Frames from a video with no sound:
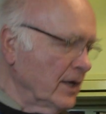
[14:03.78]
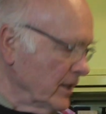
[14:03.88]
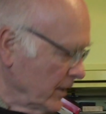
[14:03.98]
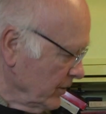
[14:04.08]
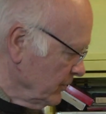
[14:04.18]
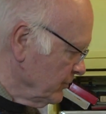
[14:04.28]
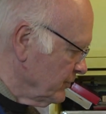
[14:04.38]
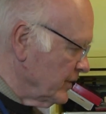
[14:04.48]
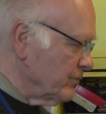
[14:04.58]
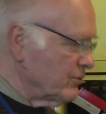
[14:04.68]
and they
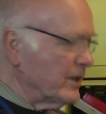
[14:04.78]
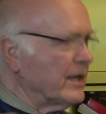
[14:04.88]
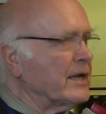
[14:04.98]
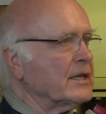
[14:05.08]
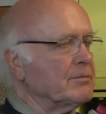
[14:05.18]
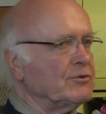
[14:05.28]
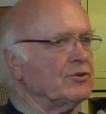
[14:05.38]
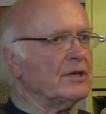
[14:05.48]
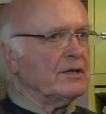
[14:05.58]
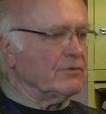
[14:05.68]
used these gigantic
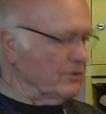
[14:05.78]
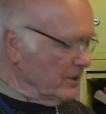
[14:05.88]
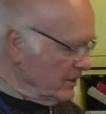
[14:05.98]
machines.